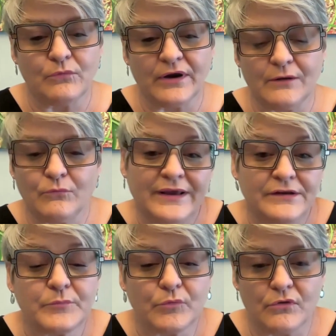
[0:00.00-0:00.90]

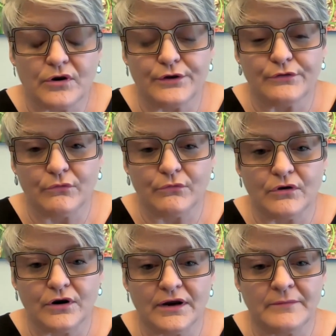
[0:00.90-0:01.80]
whiteboard
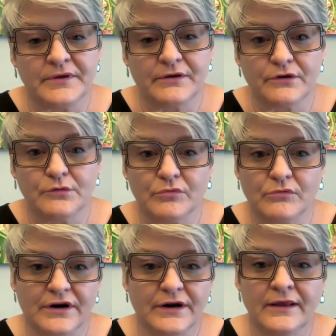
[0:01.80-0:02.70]
or a Miro
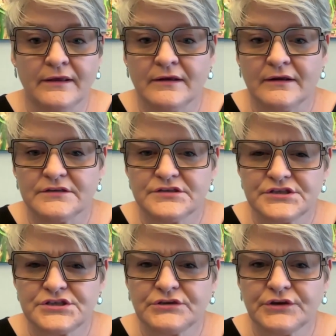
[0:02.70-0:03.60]
board, I'll
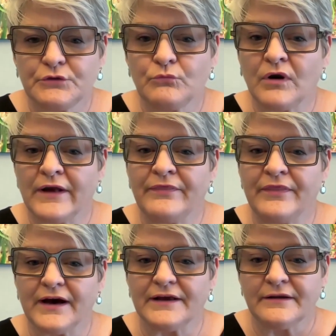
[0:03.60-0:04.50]
just show you one
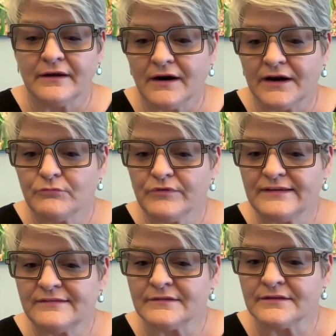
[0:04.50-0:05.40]
that I
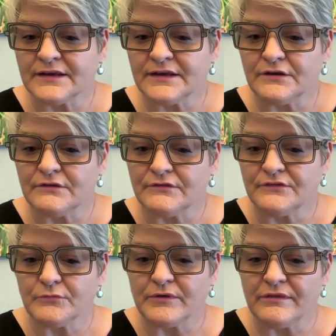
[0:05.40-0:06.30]
recently
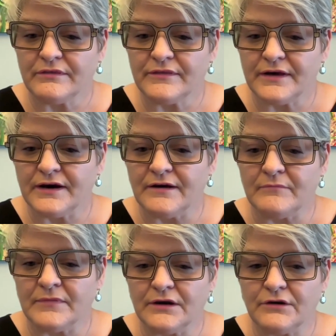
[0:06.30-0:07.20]
used with a